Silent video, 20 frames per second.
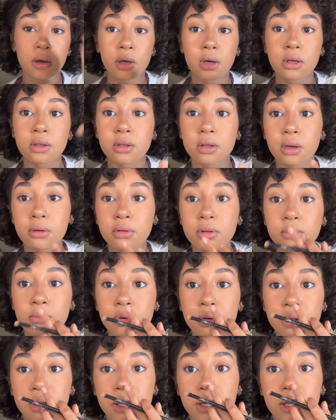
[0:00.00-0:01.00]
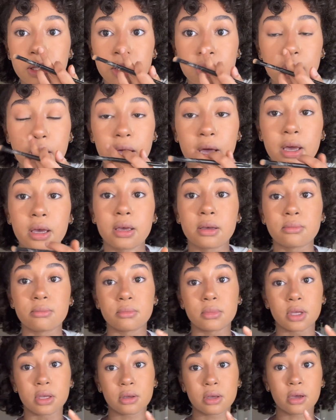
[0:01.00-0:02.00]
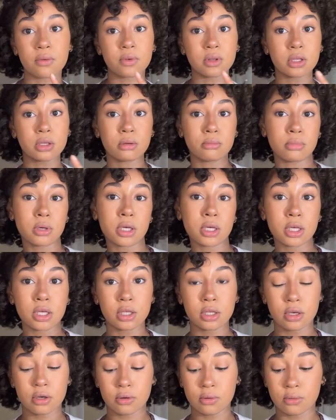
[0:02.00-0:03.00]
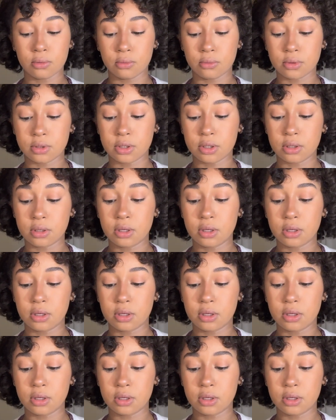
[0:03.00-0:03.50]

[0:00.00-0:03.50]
So now it's more like that. And now you have a little button nose.